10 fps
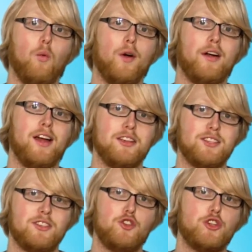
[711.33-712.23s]

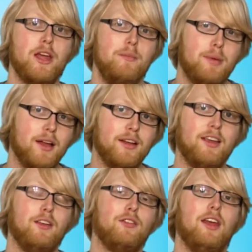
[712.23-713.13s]
whereas JPEG
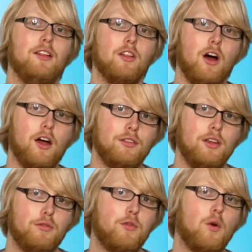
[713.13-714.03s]
is a
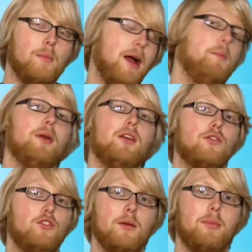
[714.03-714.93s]
lossy format
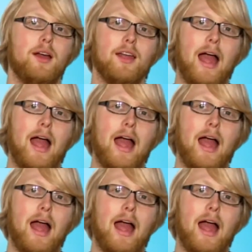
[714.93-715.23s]
because JPEG